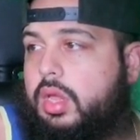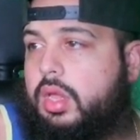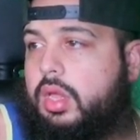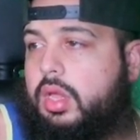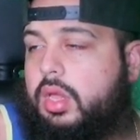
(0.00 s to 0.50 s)

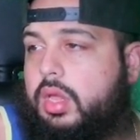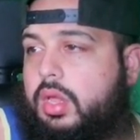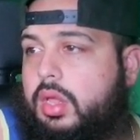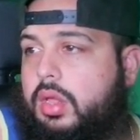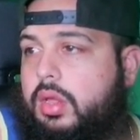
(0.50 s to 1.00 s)

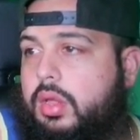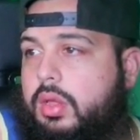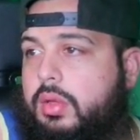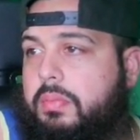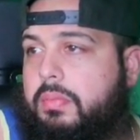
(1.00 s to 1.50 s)

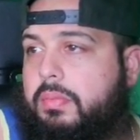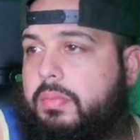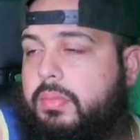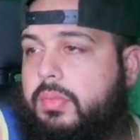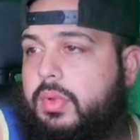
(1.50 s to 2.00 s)

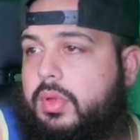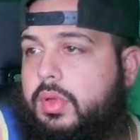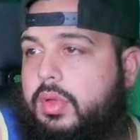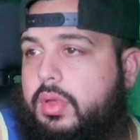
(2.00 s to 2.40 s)
No one is speaking in this clip.